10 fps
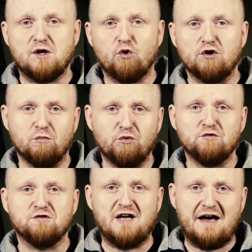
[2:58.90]
there were
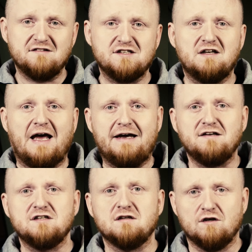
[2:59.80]
Ubuntu 19,
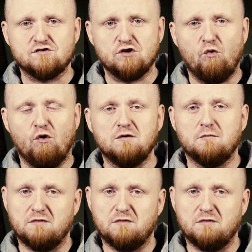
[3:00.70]
18, and so on